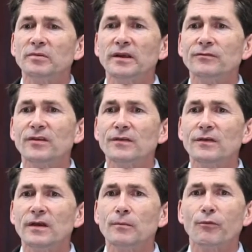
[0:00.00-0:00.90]
believe that
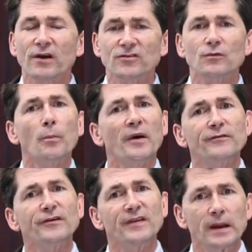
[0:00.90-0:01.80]
the project will
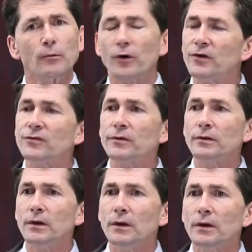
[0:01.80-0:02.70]
benefit the neighborhood.
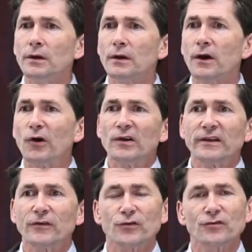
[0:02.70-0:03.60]

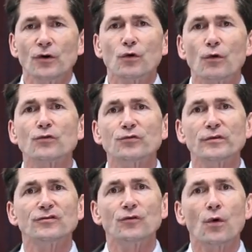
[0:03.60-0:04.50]
Currently, there is no
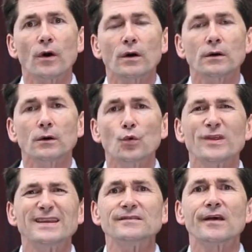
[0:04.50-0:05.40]
grocery store
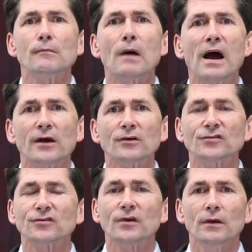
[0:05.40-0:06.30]
within 10
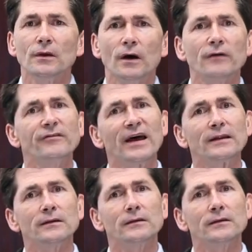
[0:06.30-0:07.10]
miles of that